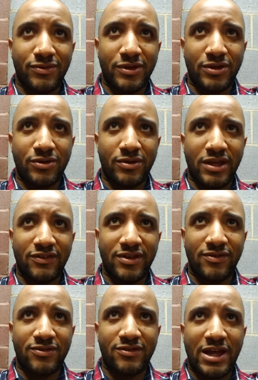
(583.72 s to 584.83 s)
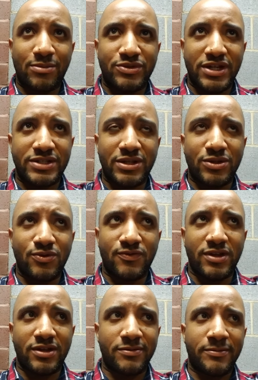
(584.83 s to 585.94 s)
I guess they've stopped chasing
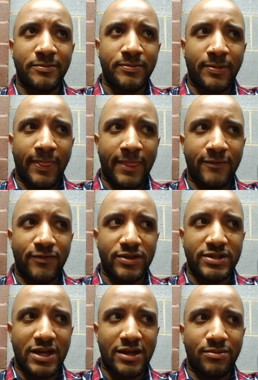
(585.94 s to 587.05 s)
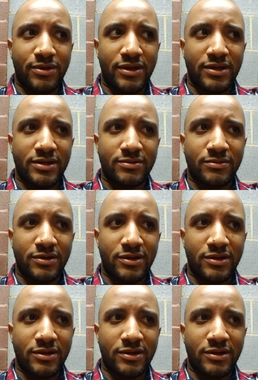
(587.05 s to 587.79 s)
Luffy for the time being.